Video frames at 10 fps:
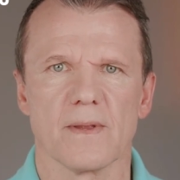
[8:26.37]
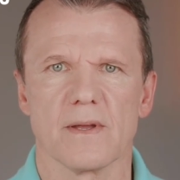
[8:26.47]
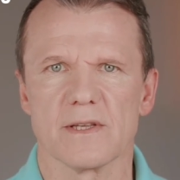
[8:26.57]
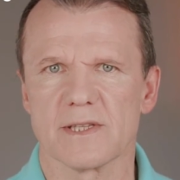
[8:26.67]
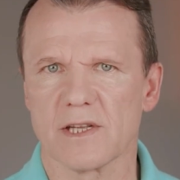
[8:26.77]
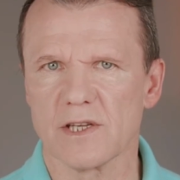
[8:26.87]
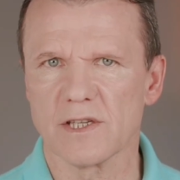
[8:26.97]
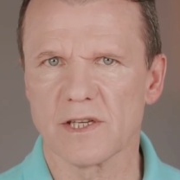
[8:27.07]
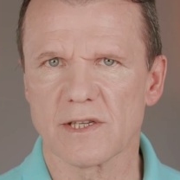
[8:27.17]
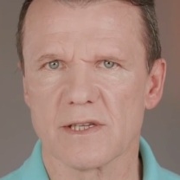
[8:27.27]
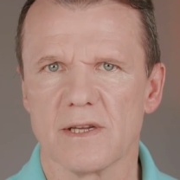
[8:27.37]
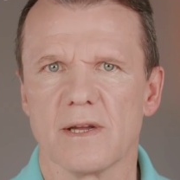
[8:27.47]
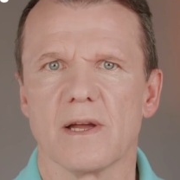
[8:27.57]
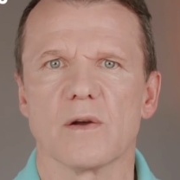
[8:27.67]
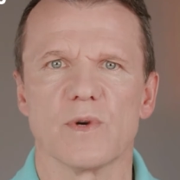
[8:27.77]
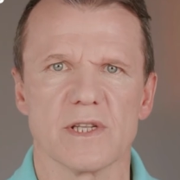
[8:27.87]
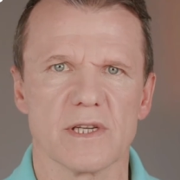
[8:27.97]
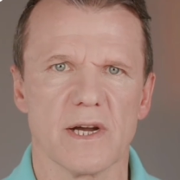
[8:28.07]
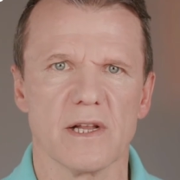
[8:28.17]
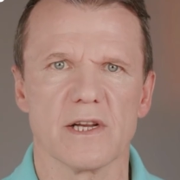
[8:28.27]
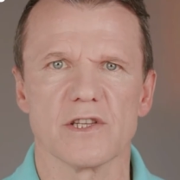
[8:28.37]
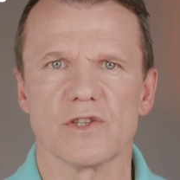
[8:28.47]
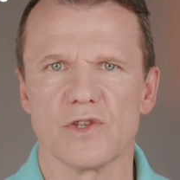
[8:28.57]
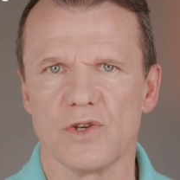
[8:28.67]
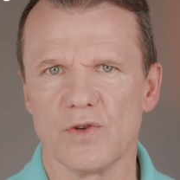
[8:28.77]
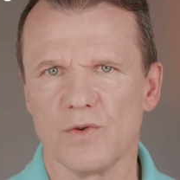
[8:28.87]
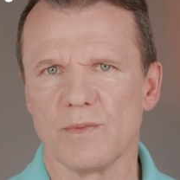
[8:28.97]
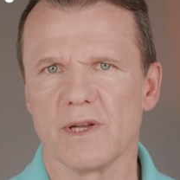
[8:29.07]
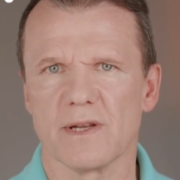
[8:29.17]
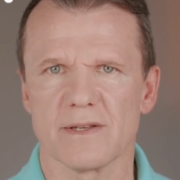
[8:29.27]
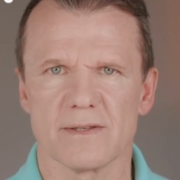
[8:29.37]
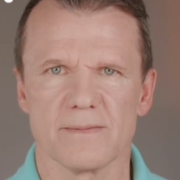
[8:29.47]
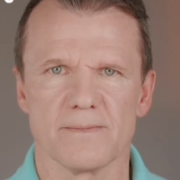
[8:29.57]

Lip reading: In statistics, quantile has two meanings: